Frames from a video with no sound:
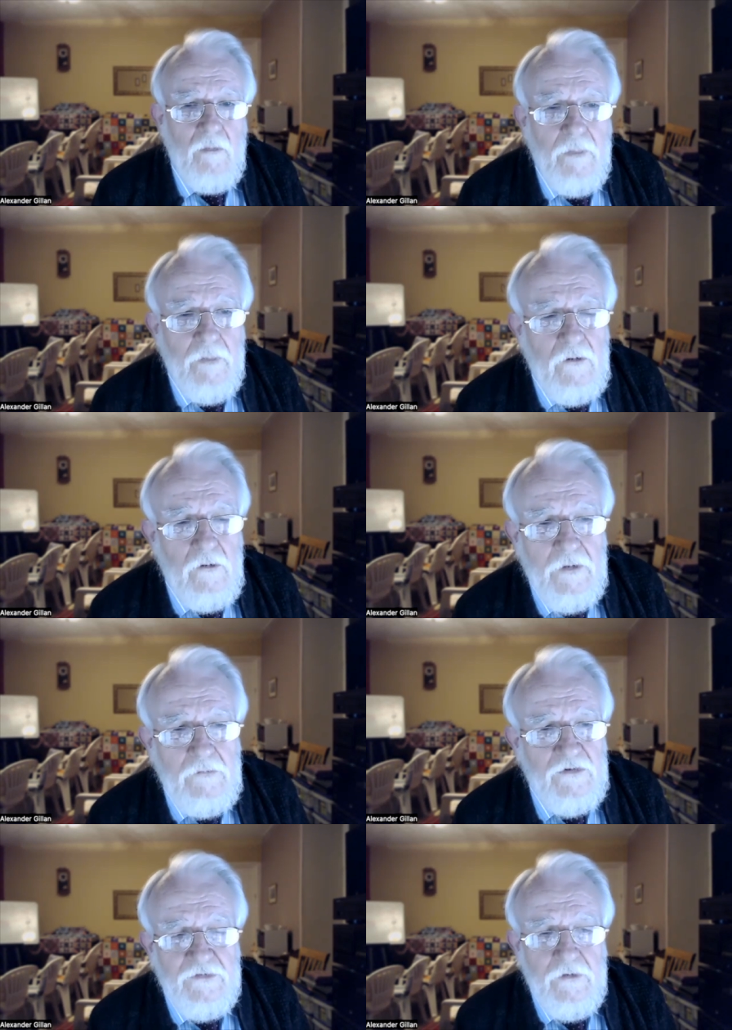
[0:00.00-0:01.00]
you know, there
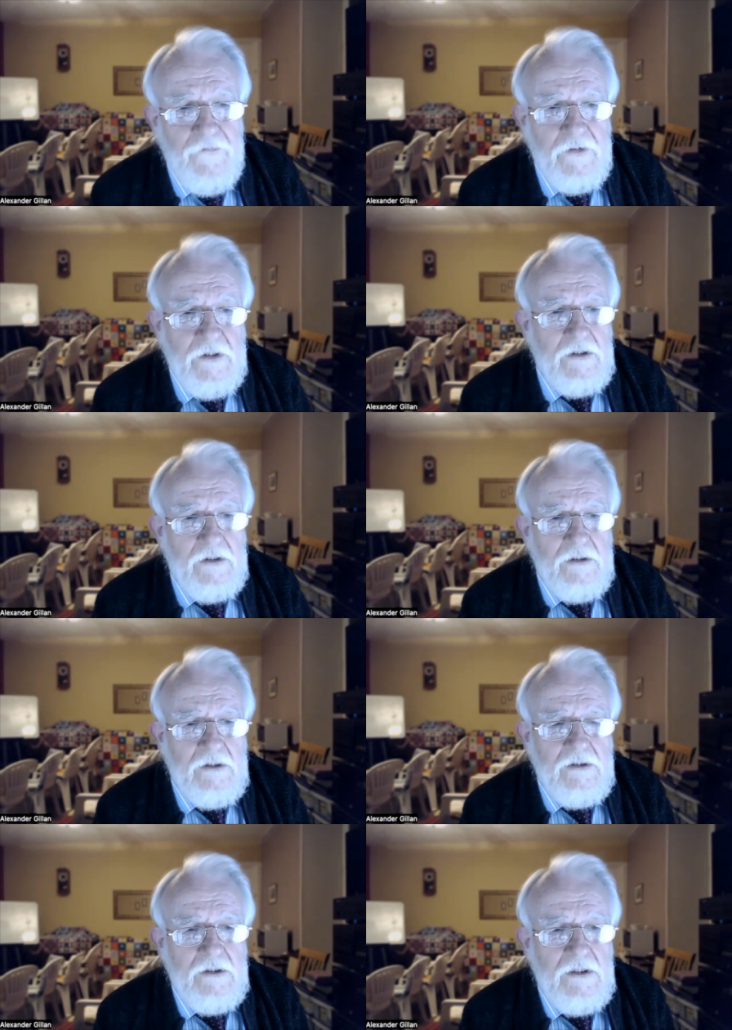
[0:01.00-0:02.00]
was nothing
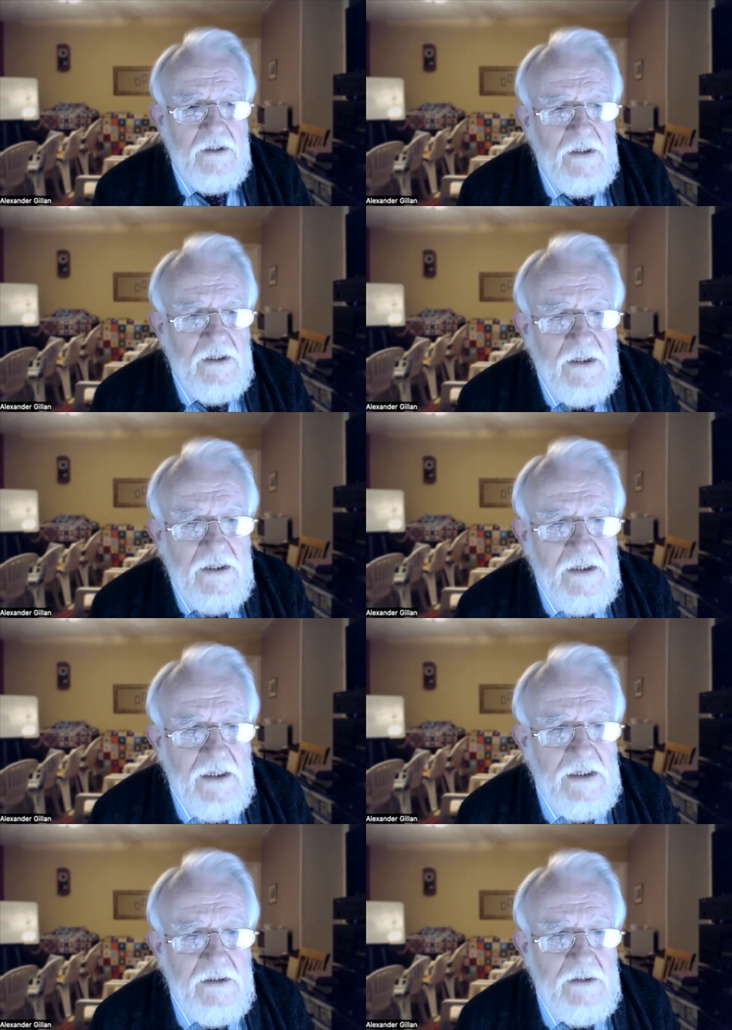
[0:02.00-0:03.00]

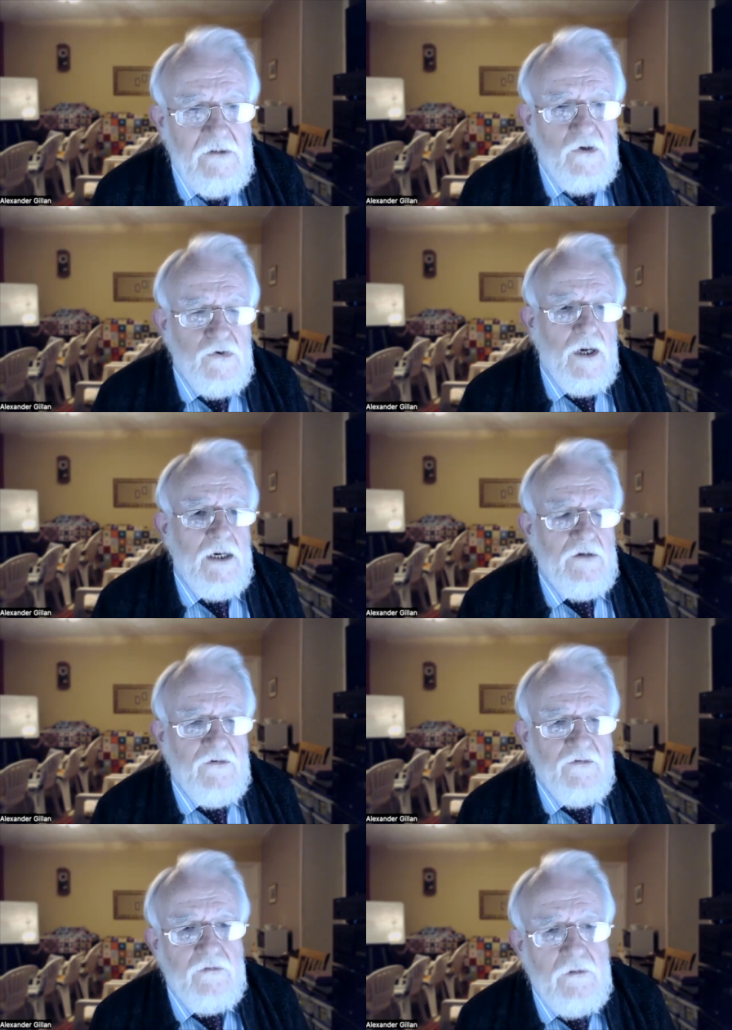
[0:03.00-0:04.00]
in
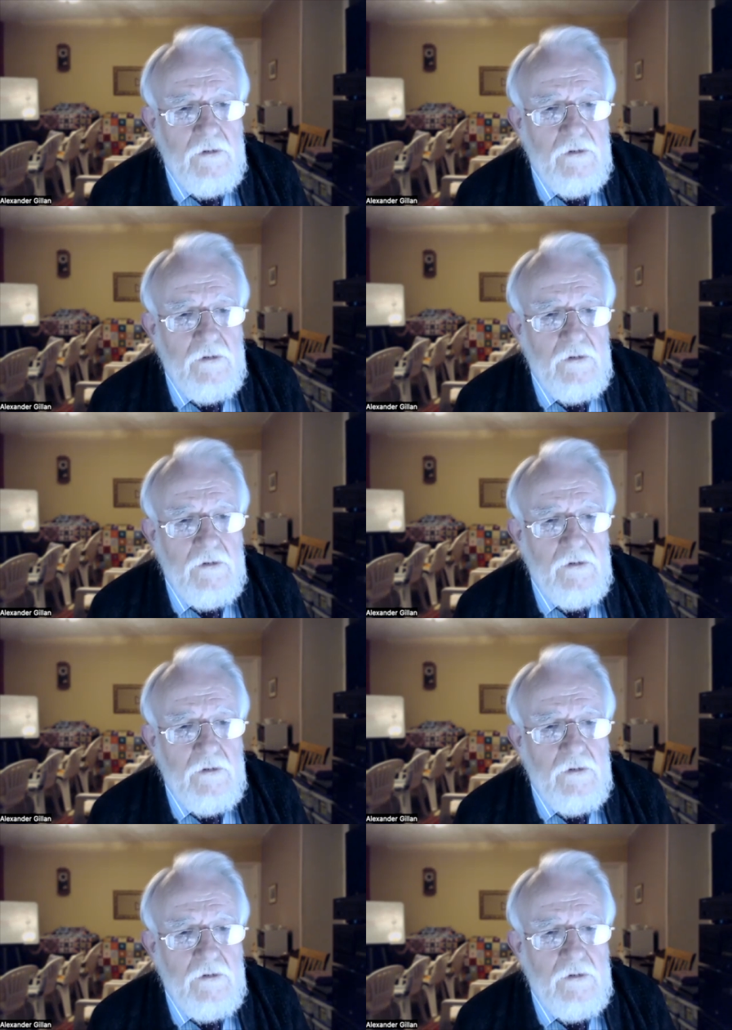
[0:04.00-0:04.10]
Christ